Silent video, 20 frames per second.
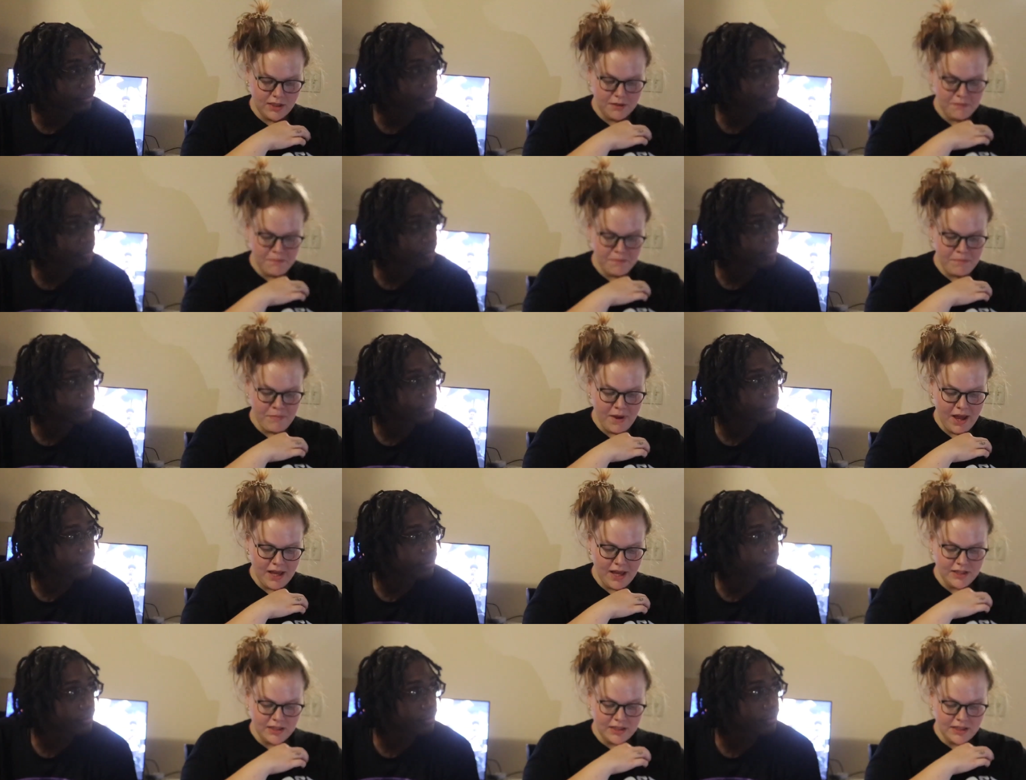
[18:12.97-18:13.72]
Speaker 1: the
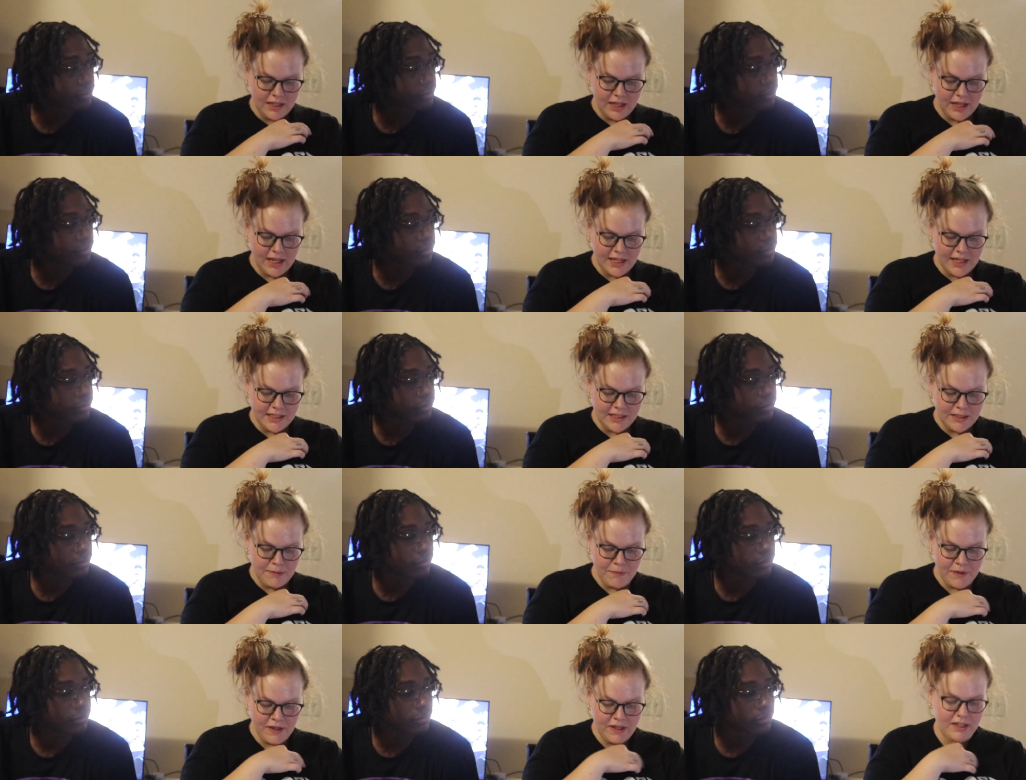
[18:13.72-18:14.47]
best
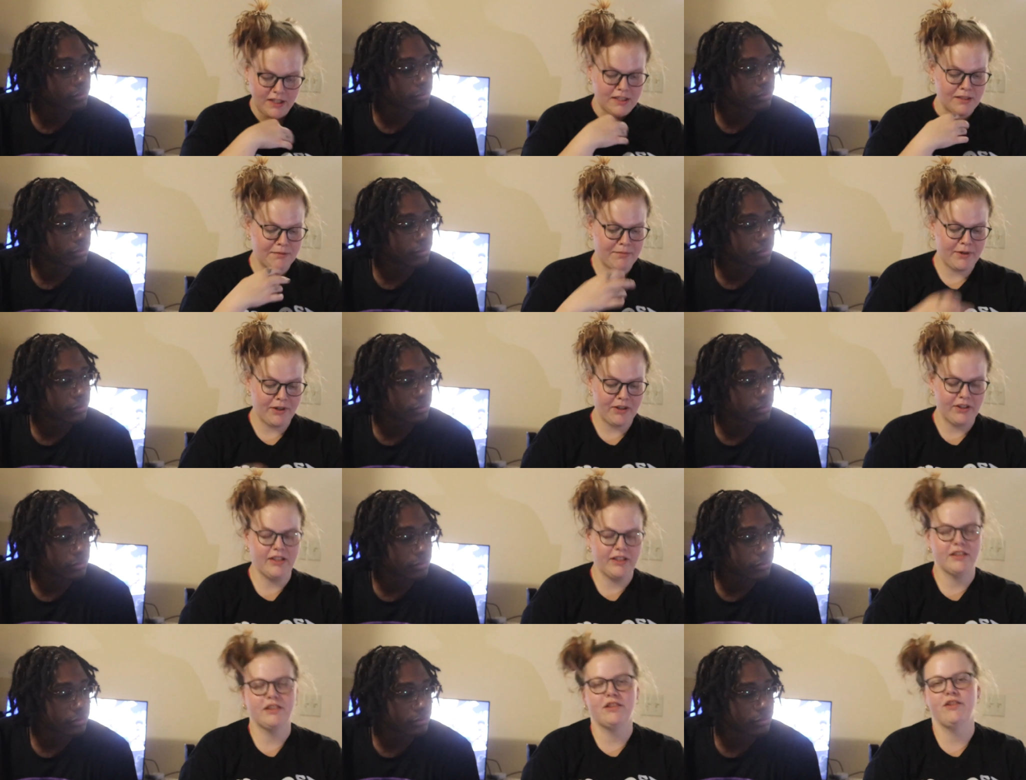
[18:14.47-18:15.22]
intimate
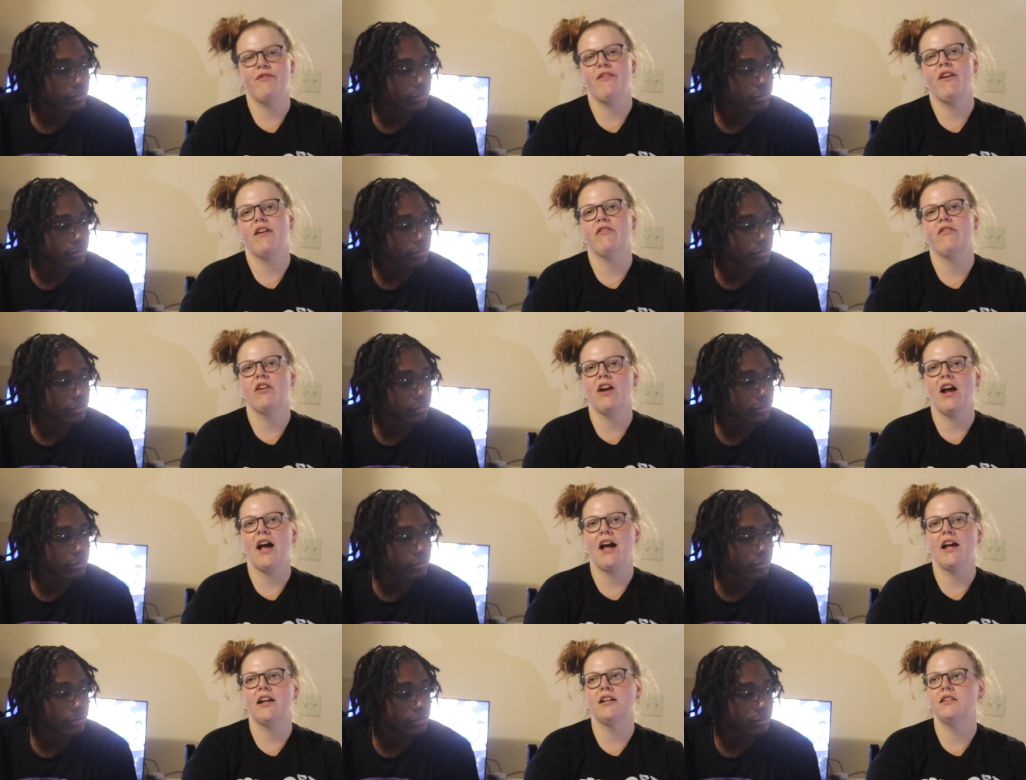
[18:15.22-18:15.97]
experience you've ever
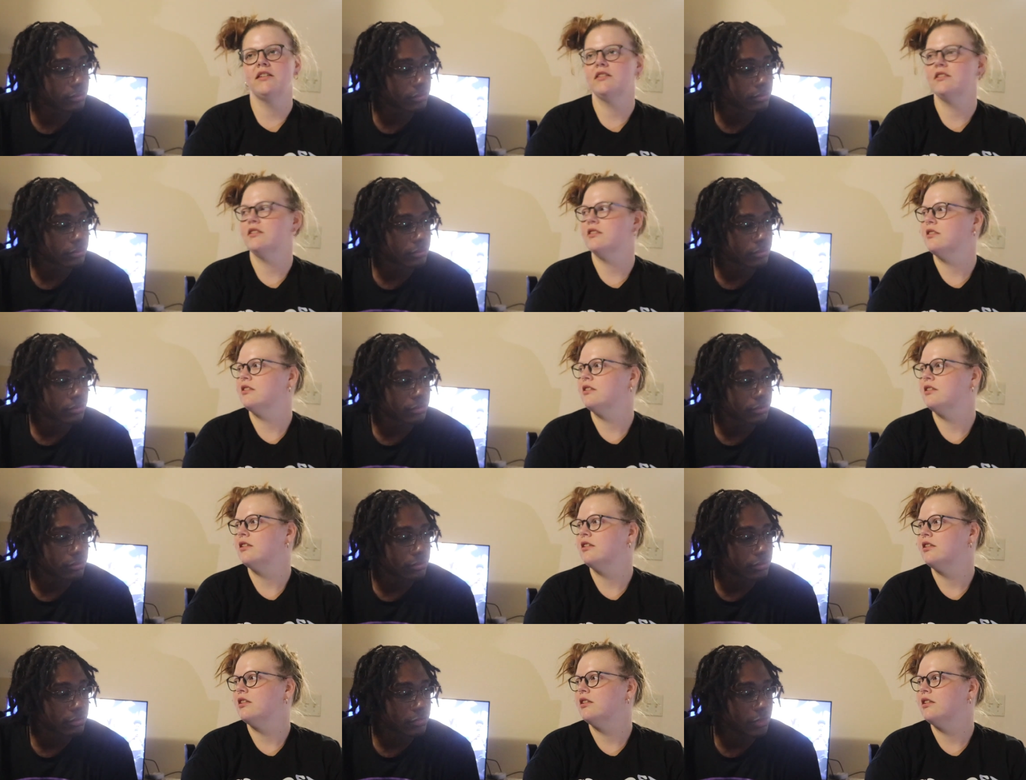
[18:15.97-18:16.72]
had?
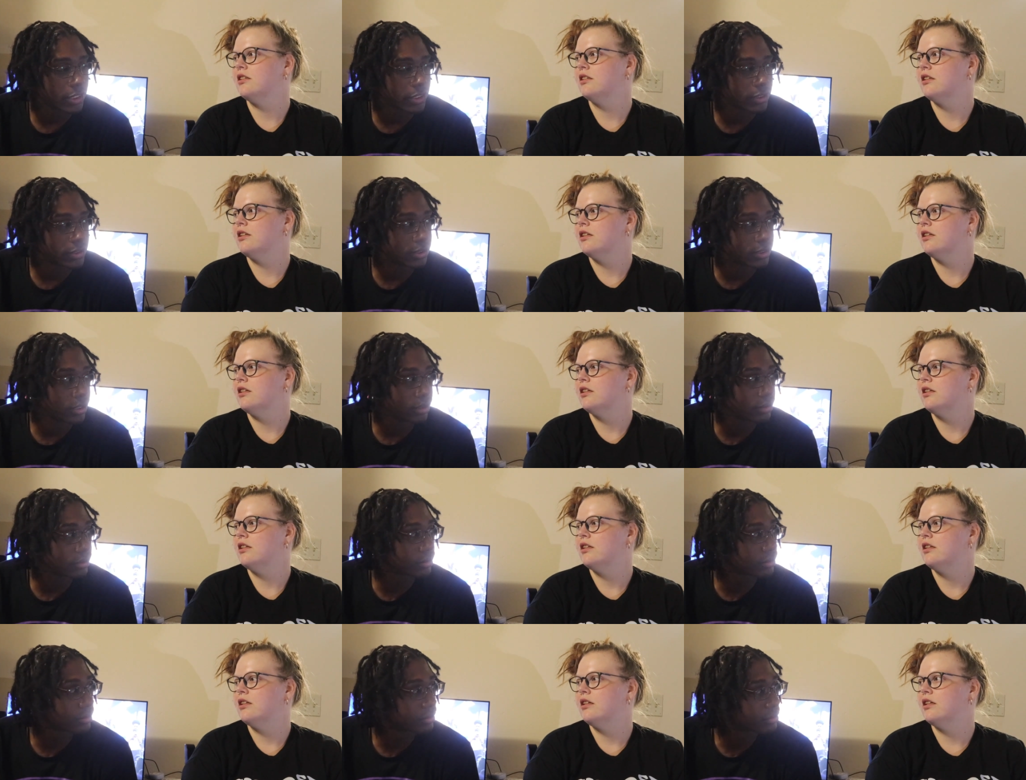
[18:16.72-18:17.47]
Like
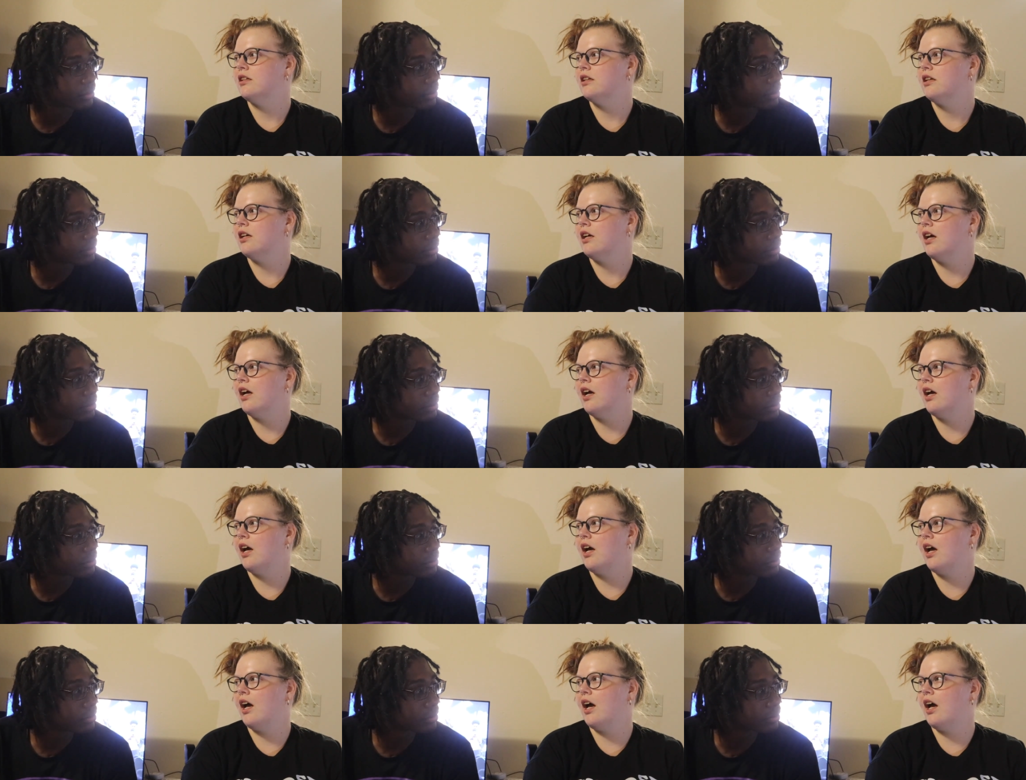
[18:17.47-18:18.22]
sex?
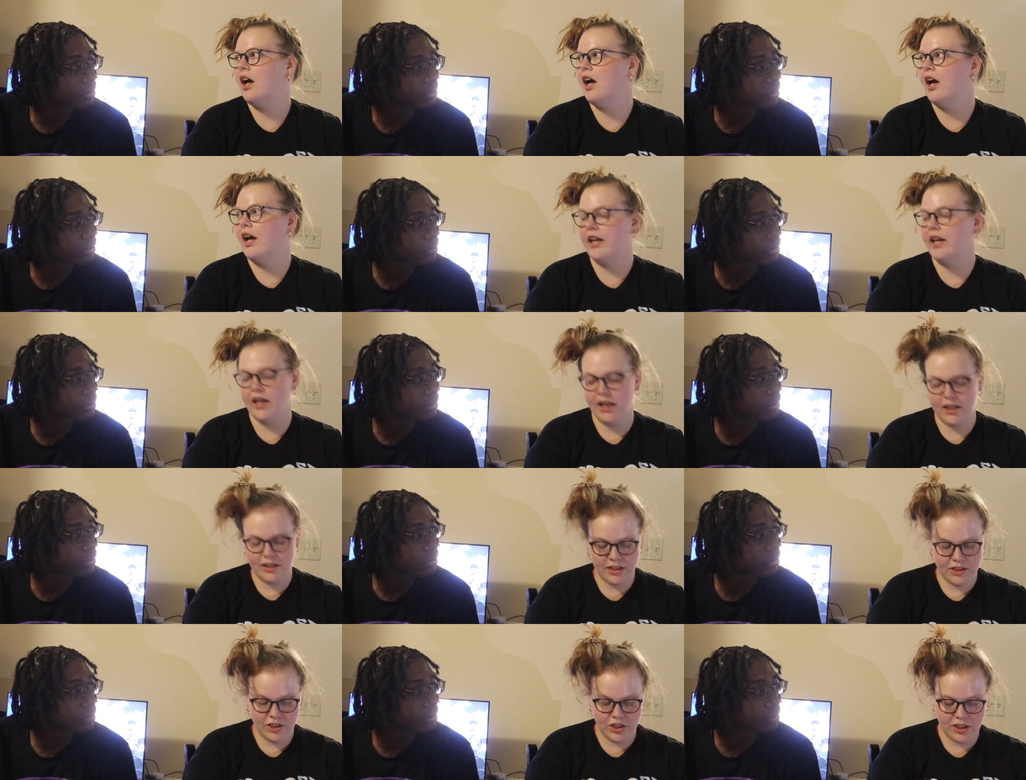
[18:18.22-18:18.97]
I
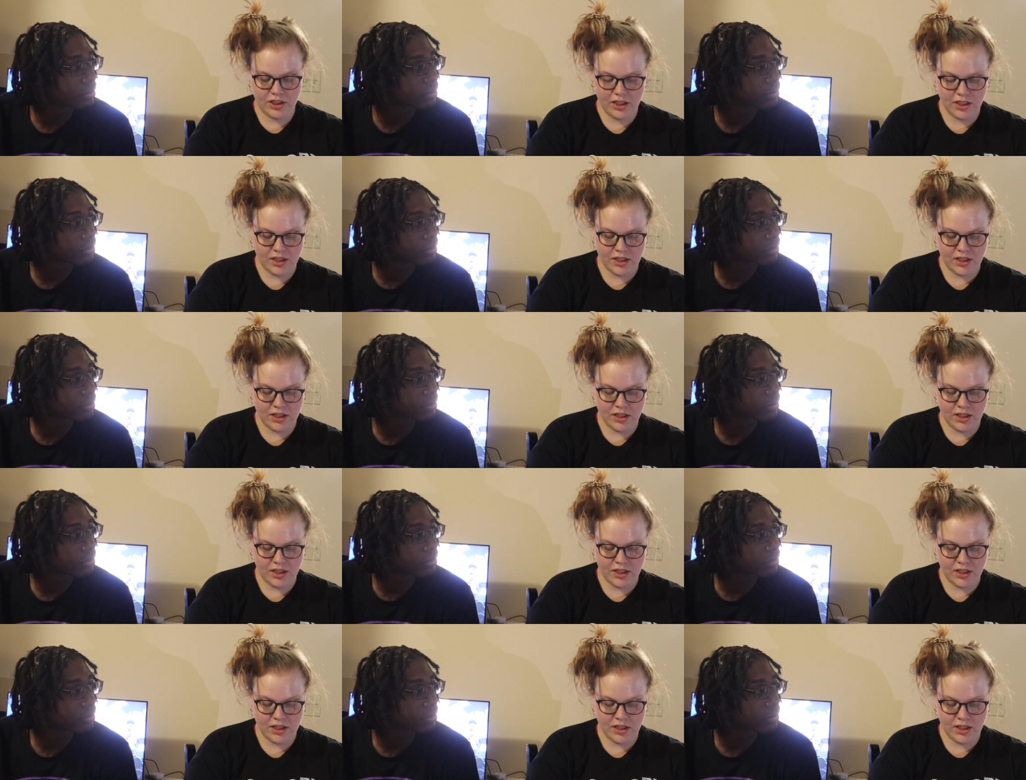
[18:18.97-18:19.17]
guess it just